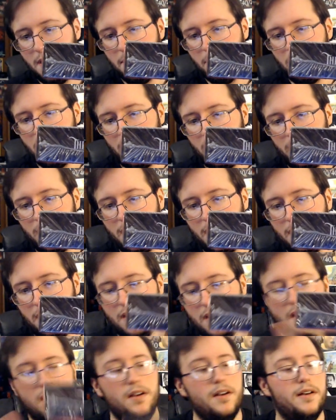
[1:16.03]
But uh,
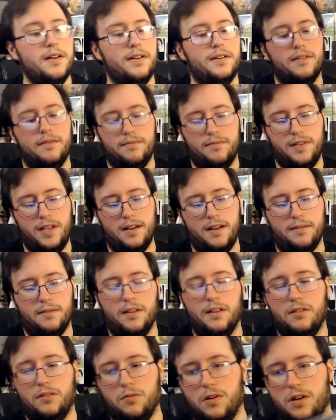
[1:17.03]
yeah,
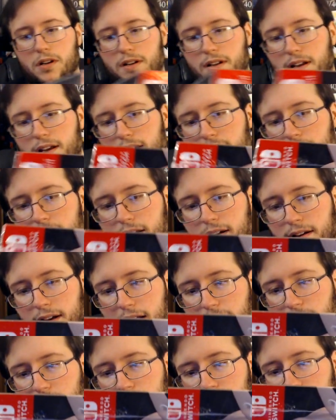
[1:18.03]
this one uh,
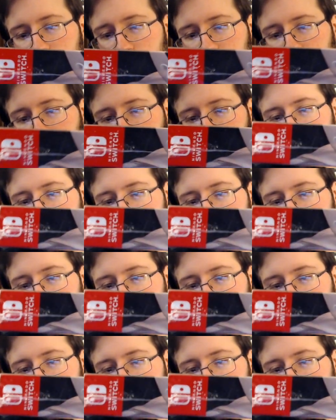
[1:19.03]
I don't own